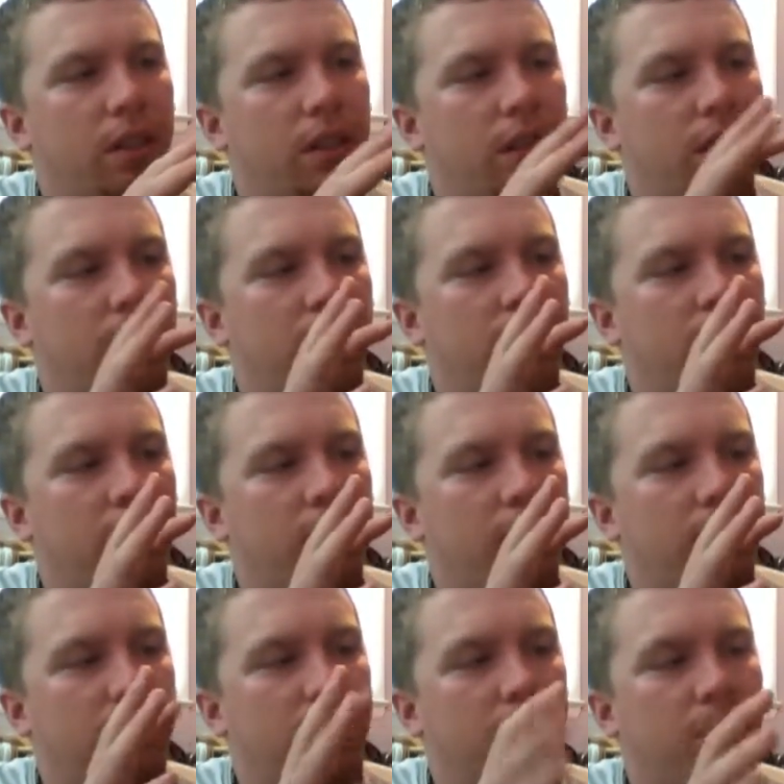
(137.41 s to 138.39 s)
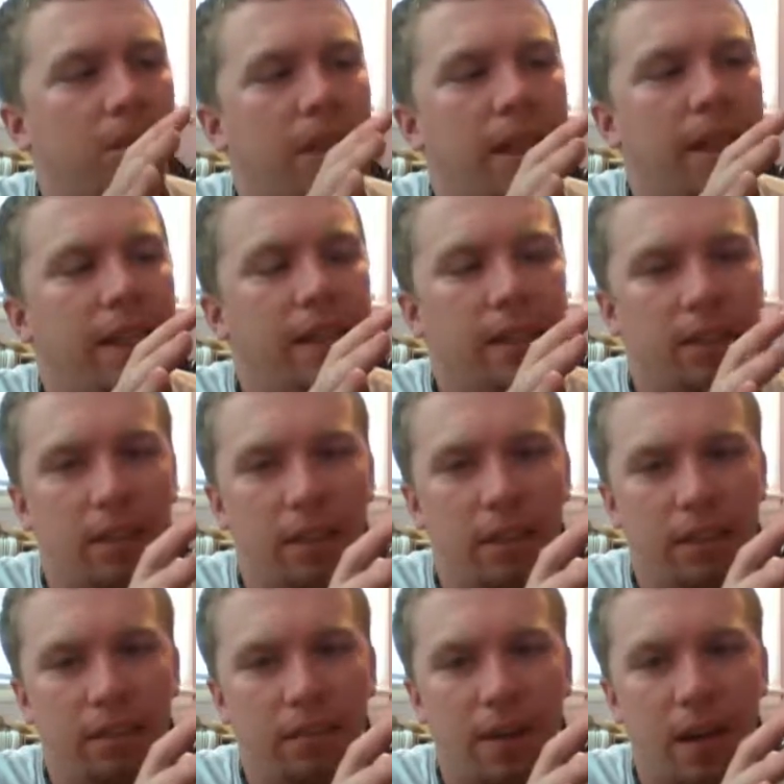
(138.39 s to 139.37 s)
Gimalax
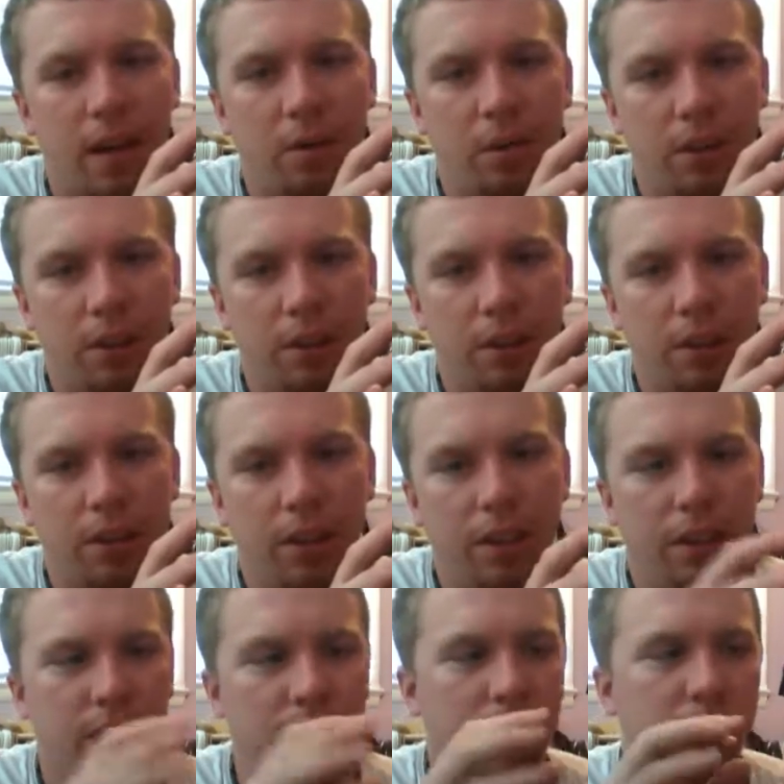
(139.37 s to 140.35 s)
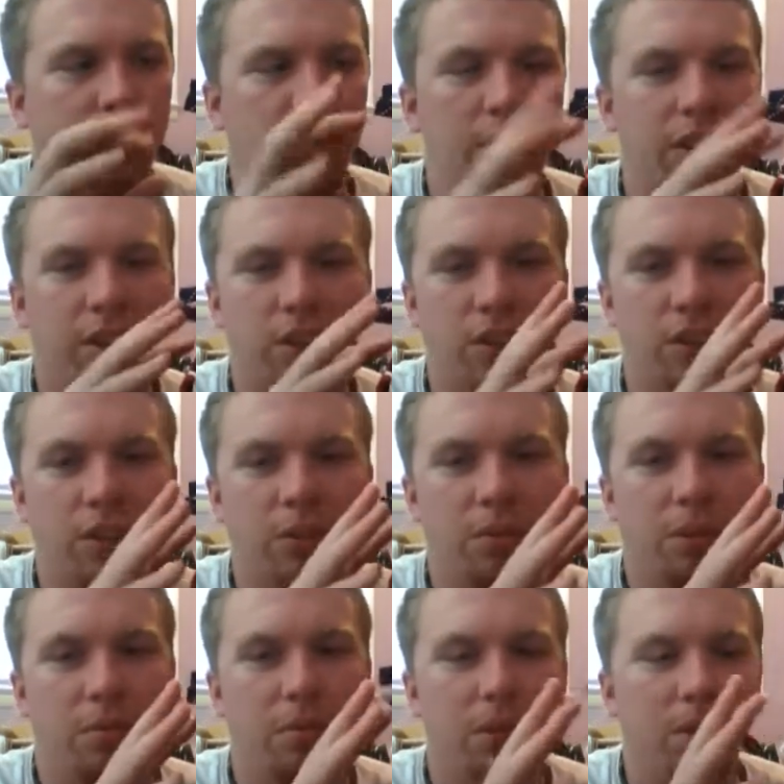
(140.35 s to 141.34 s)
fireworks shooters. So there's just a little
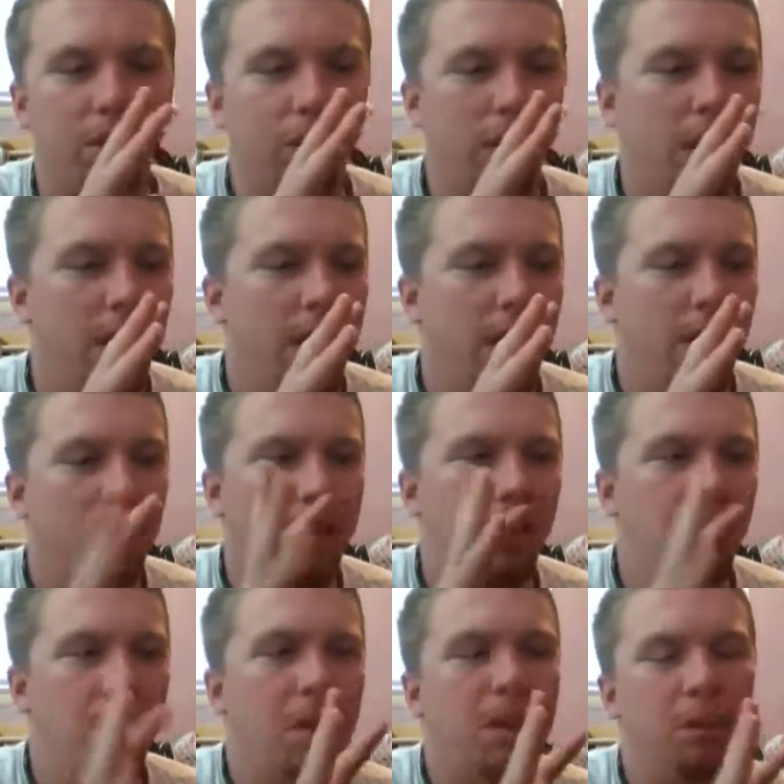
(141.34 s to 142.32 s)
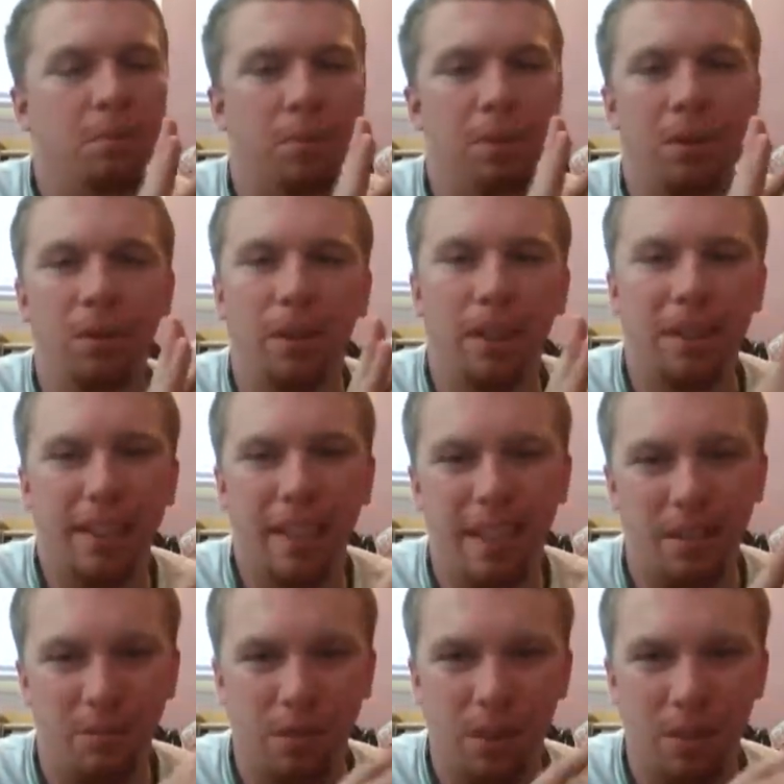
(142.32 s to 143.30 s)
bit of blue. Too much blue in this
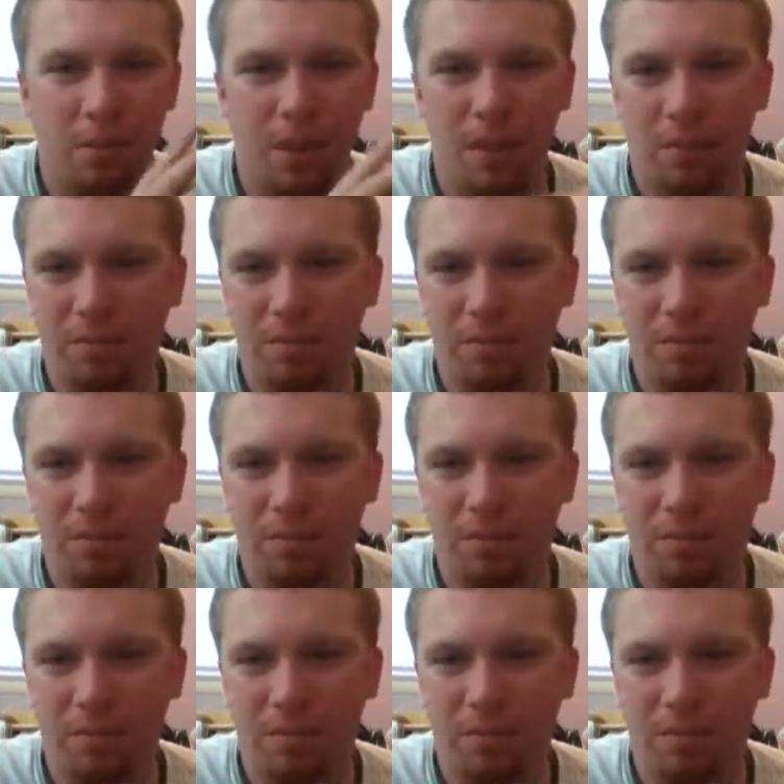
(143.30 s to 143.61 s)
head would have